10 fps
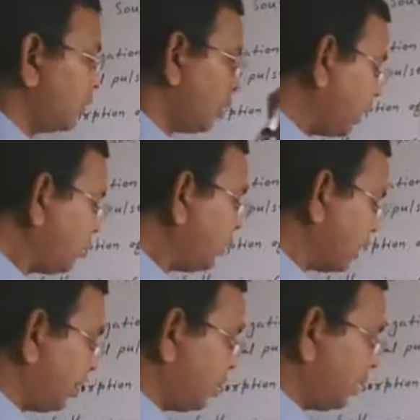That
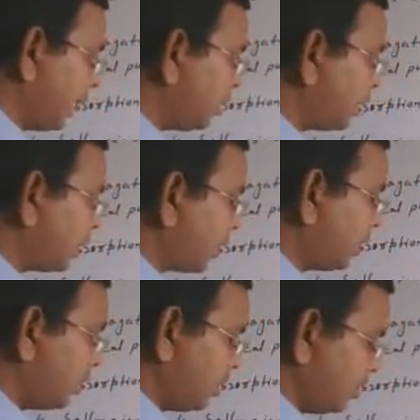means n
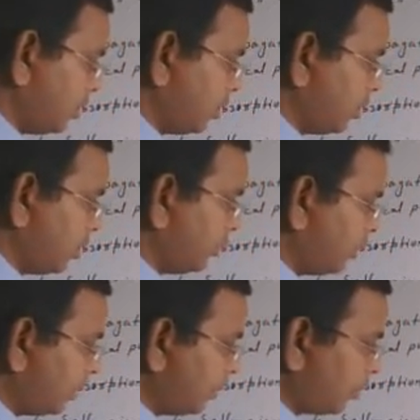becomes
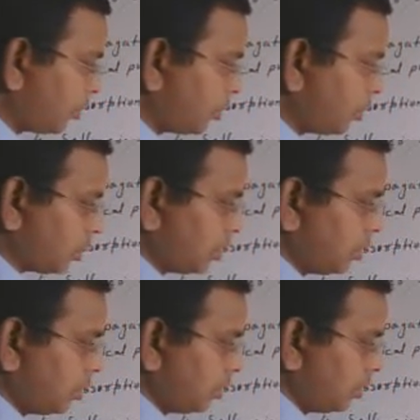infinity for those.
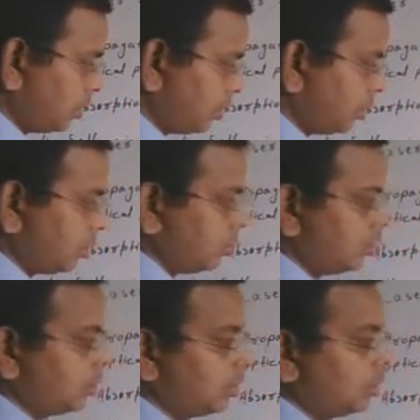
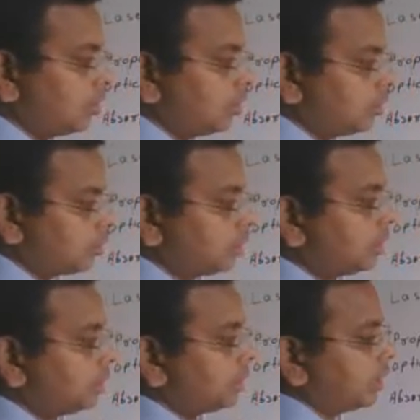So
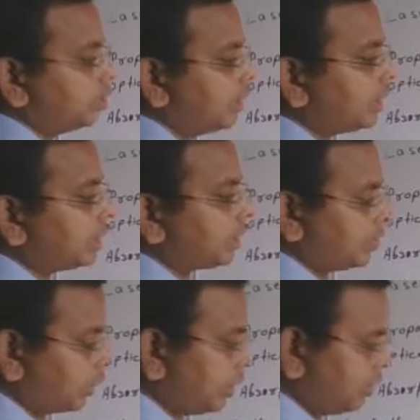this Selmier
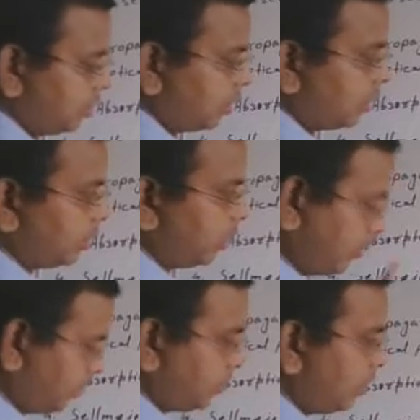equation
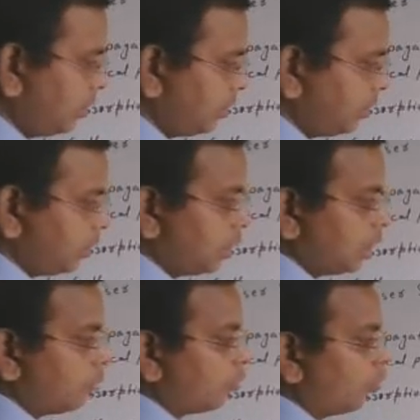gives me
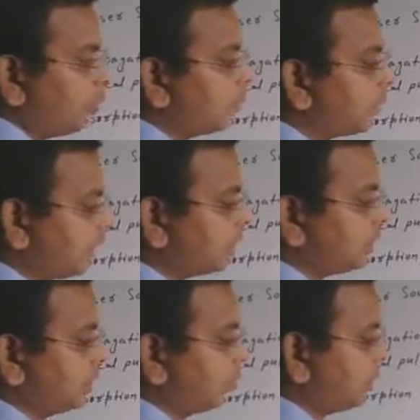
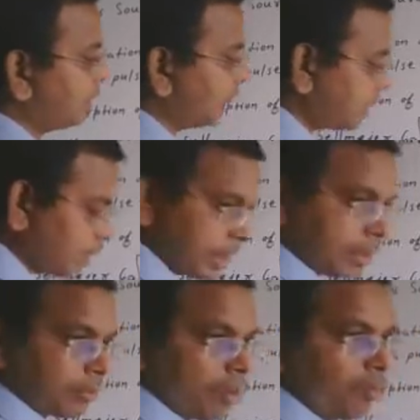wavelength
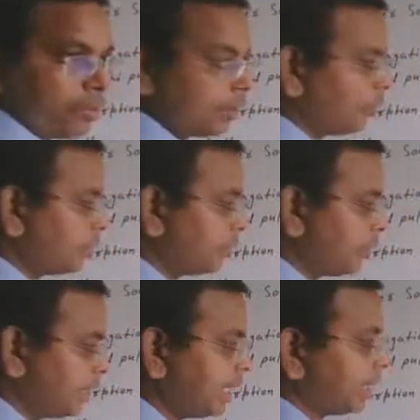dependency of refractive
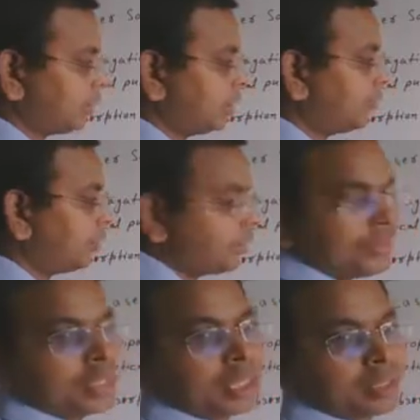index. Refractive
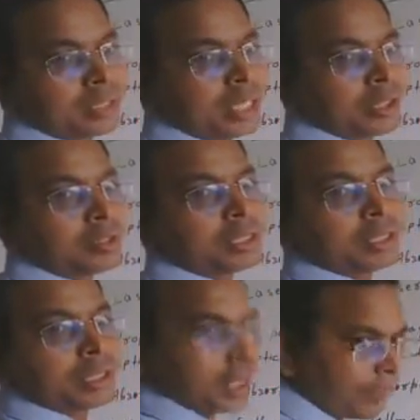index are not
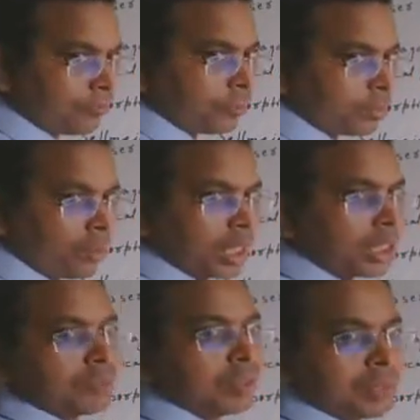same for all
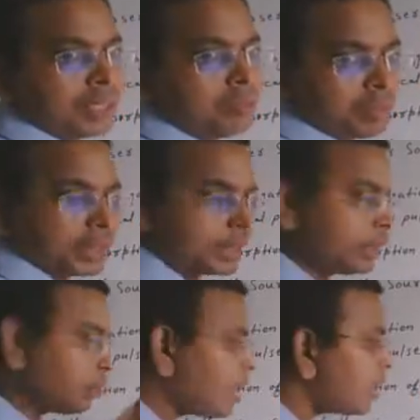the wavelength, but it
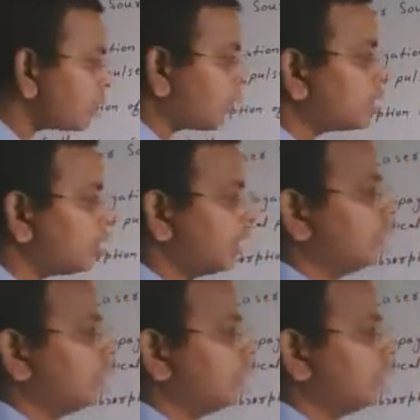depends on